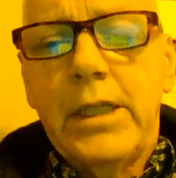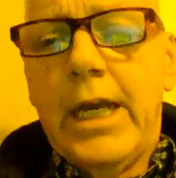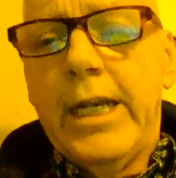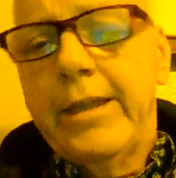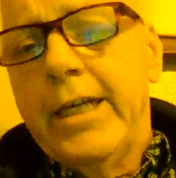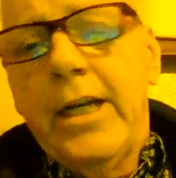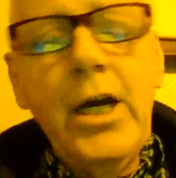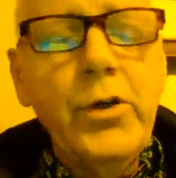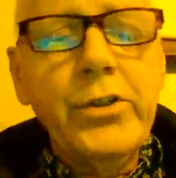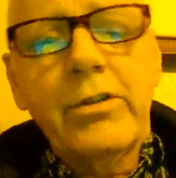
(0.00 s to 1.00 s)
Anything
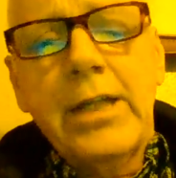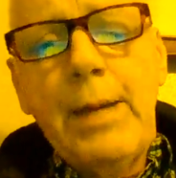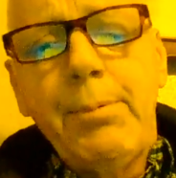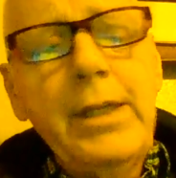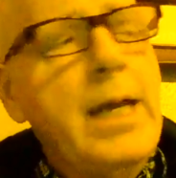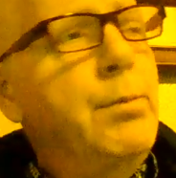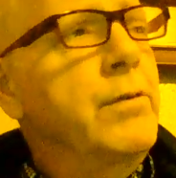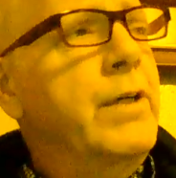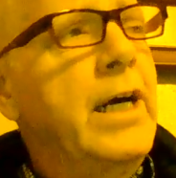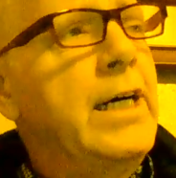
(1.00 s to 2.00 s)
goes and slap a label
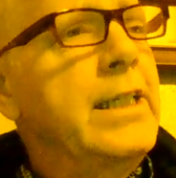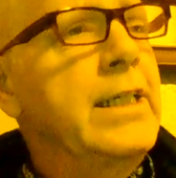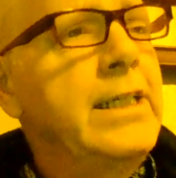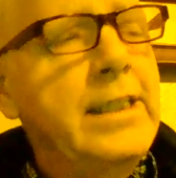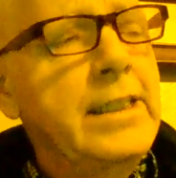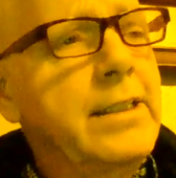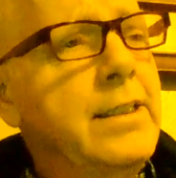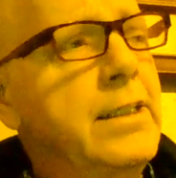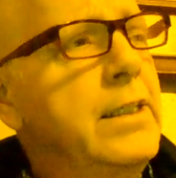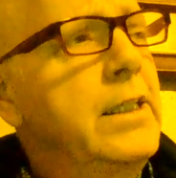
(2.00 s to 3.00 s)
of God on it.
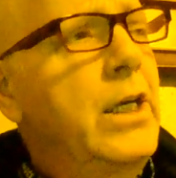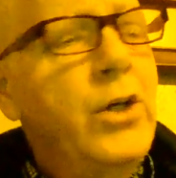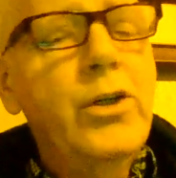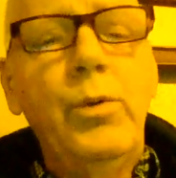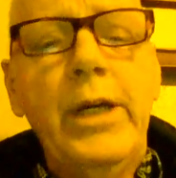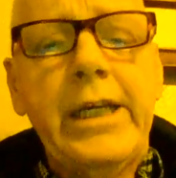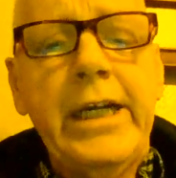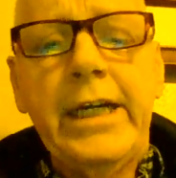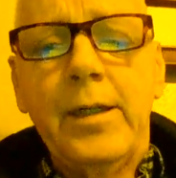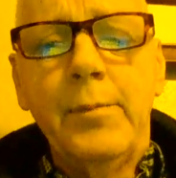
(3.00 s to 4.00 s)

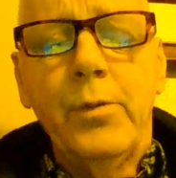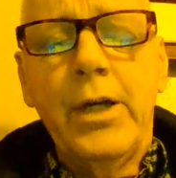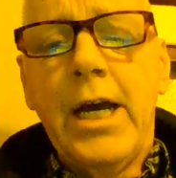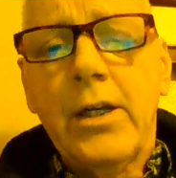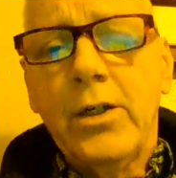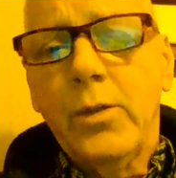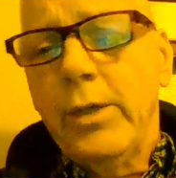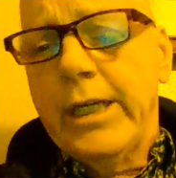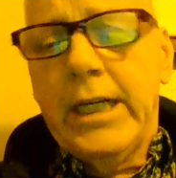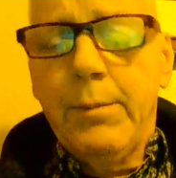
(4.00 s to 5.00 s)
Hoodwinking him. We're not
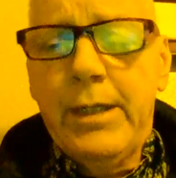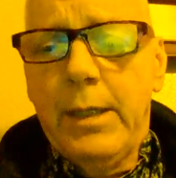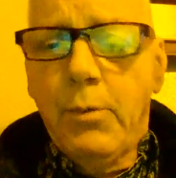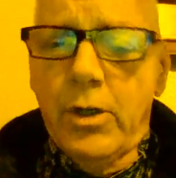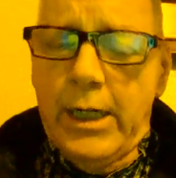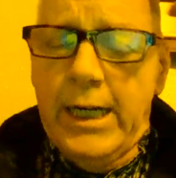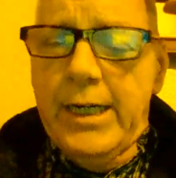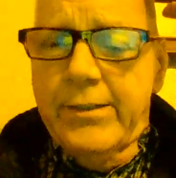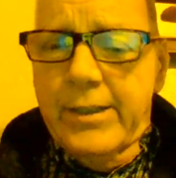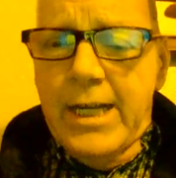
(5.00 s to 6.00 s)
hoodwinking him anymore,
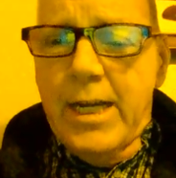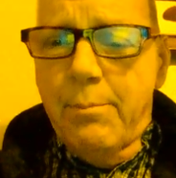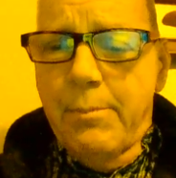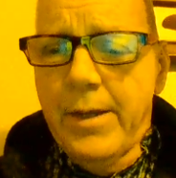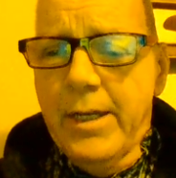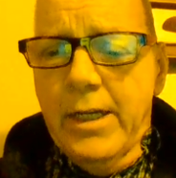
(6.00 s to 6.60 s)
guys. He's not a...